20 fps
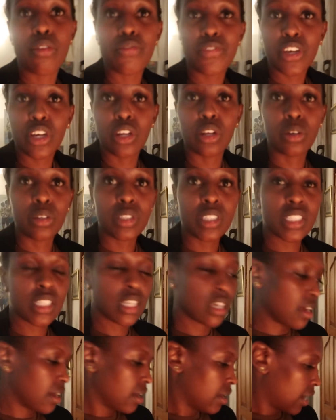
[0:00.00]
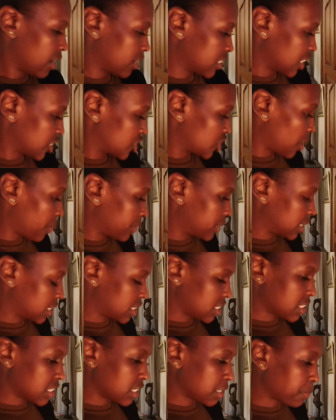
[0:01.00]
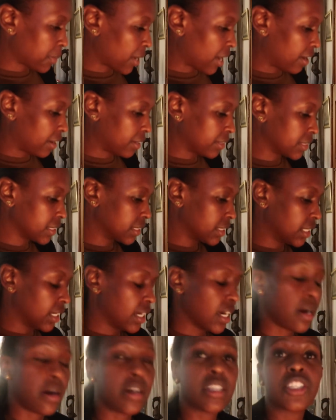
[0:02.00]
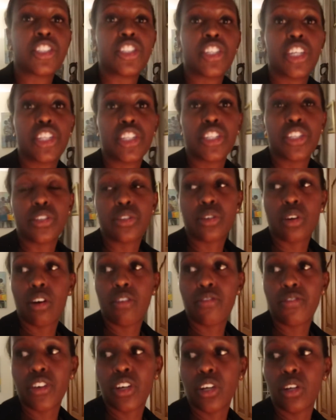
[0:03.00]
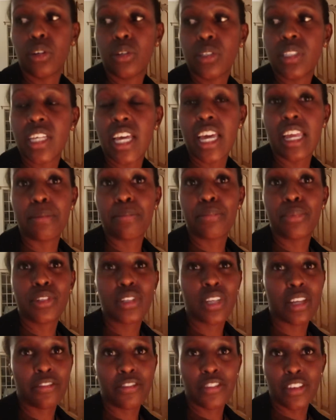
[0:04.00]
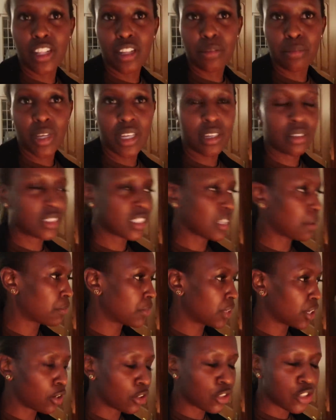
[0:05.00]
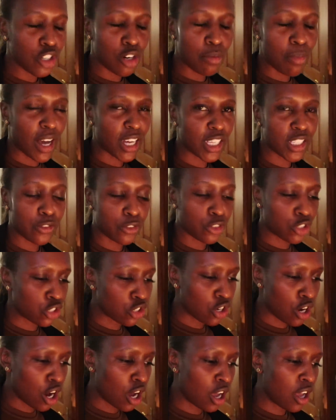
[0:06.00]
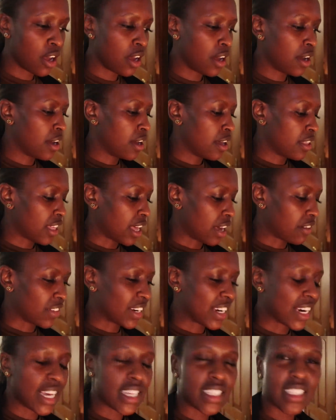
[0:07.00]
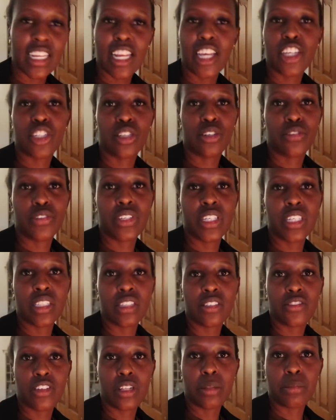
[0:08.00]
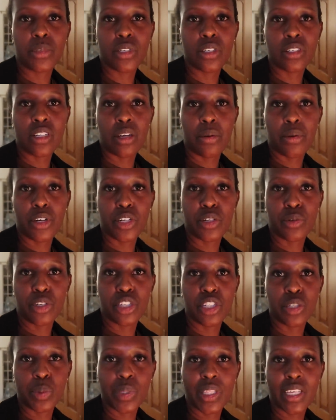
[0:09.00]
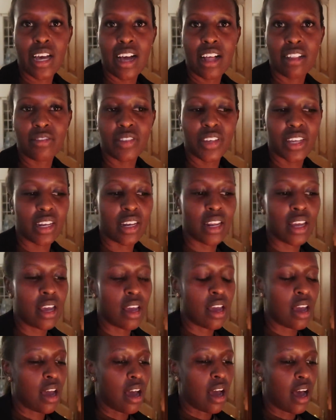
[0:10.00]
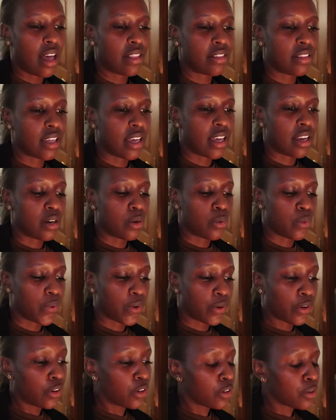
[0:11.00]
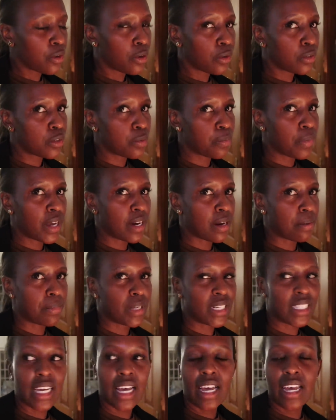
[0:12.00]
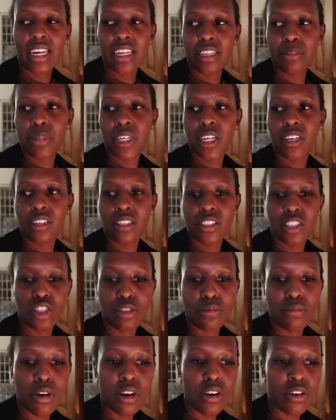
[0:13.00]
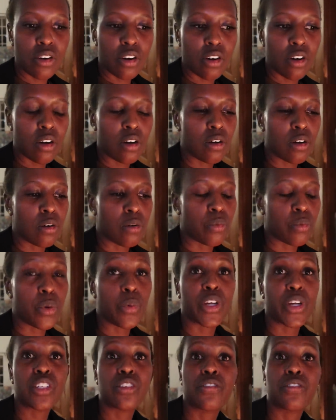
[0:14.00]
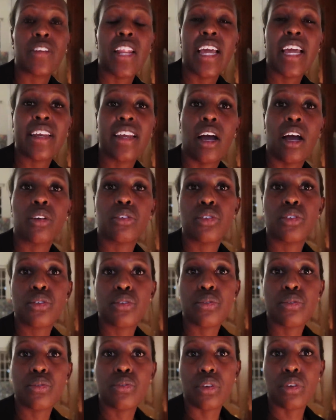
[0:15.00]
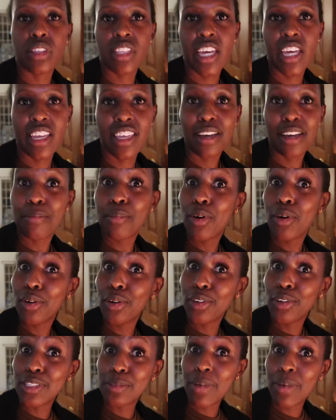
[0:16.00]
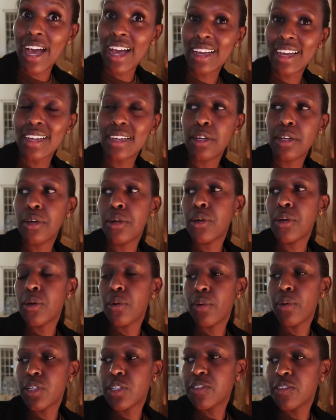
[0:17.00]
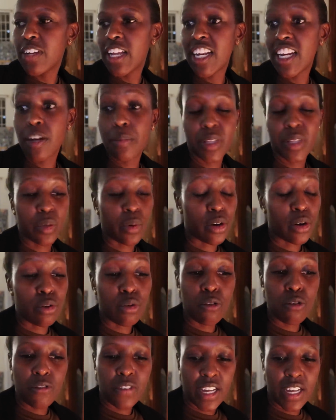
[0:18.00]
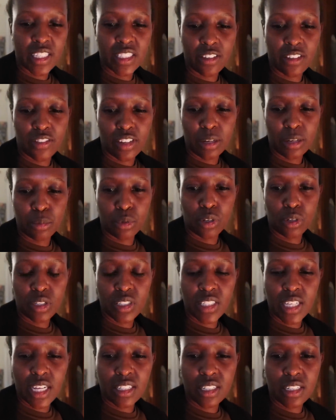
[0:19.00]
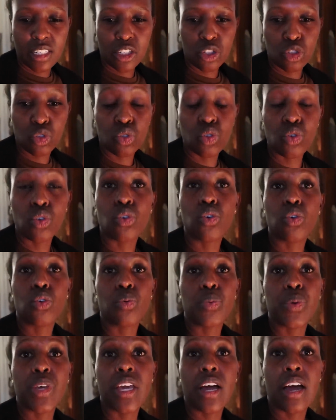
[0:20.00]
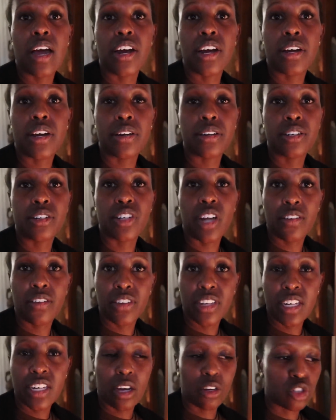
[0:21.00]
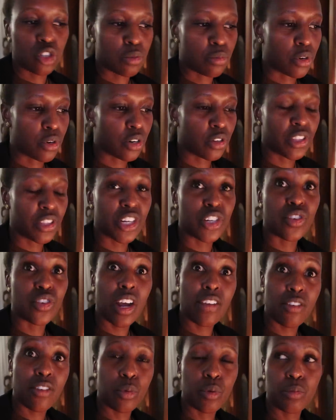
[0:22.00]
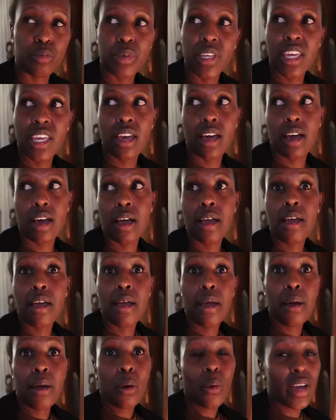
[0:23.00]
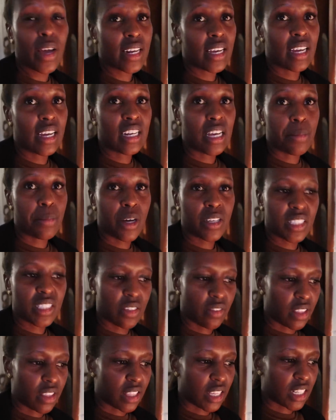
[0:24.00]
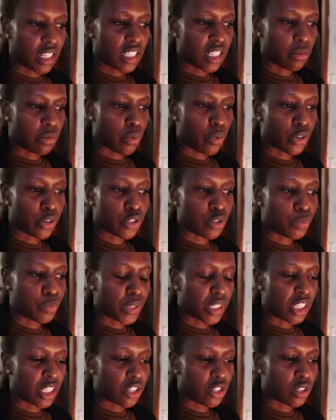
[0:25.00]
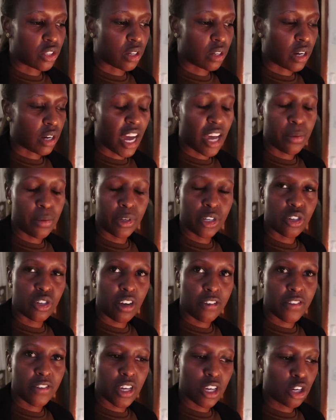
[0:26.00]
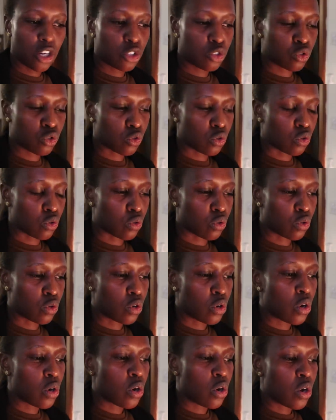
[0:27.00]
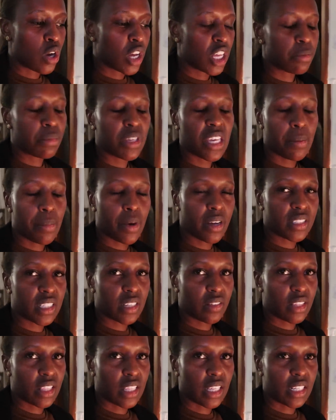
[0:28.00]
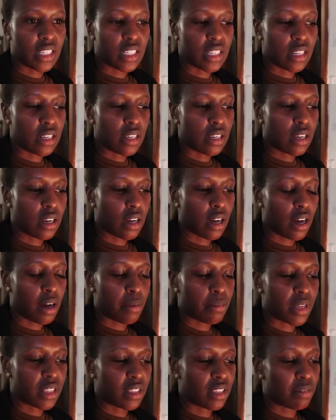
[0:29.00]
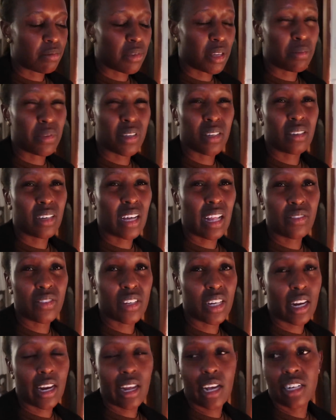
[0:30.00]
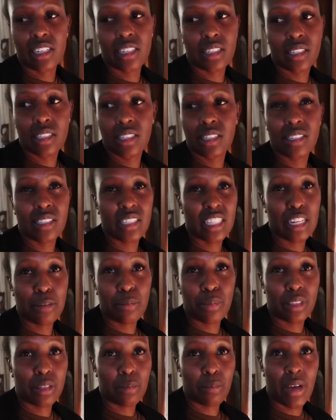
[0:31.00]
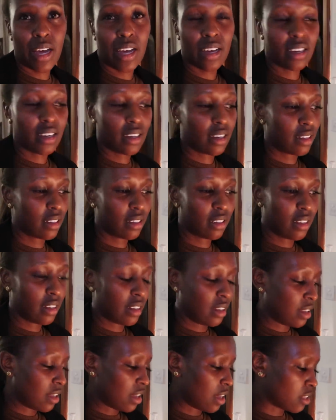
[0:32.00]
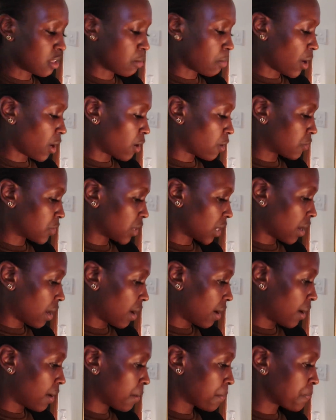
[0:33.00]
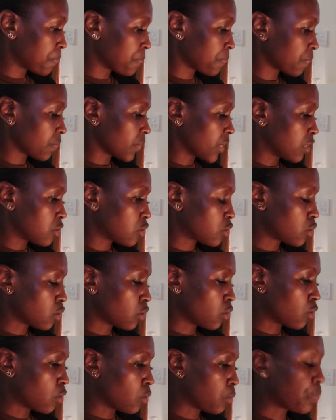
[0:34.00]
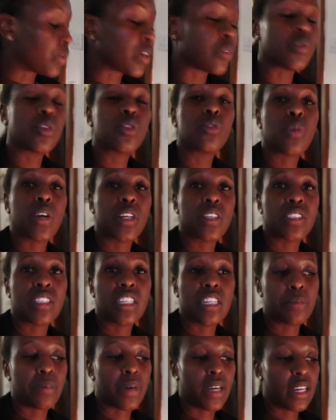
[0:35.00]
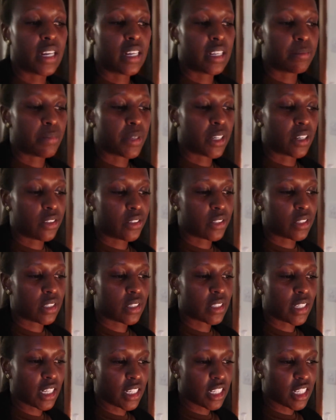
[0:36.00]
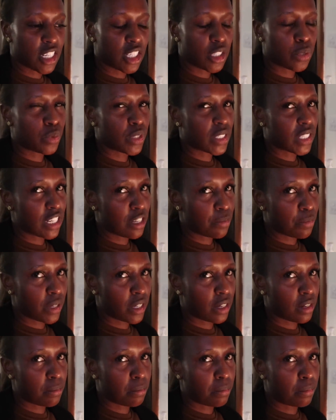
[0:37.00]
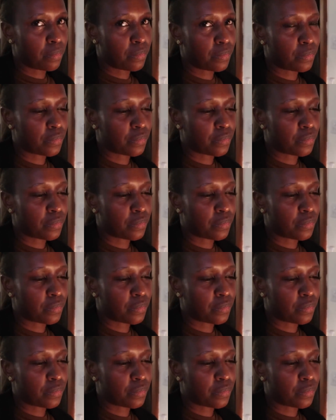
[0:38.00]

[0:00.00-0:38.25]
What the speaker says: comfy clothes because I showered at the spa. I want to change into comfy clothes and put a film, something on Showmax for sure. They have a nice selection of kids' films because I want to watch it with Calvin. And then we're going to go to bed a bit early because tomorrow we were to fly down to North Kenya. Polo is back. We're to fly down, but there were no flights available on Saturday. So we are driving down tomorrow. The driver will be here quite early, about 7:30. We want to beat the highway traffic. So he'll be here about 7:30. And then maybe Calvin and I can just sleep at the back of the car. So, but we do want to sleep early because Saturdays we sleep in,